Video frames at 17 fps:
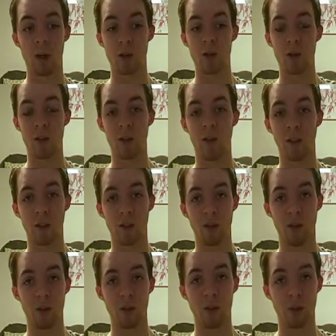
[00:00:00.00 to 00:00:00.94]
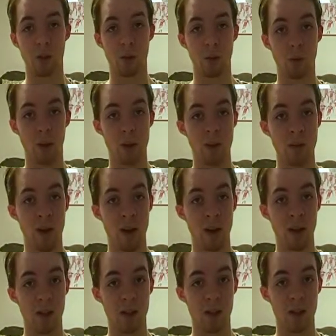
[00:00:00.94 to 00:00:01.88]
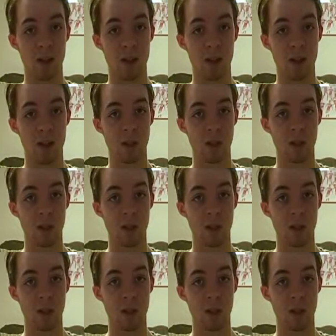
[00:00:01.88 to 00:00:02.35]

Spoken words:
trying to figure out who this man is,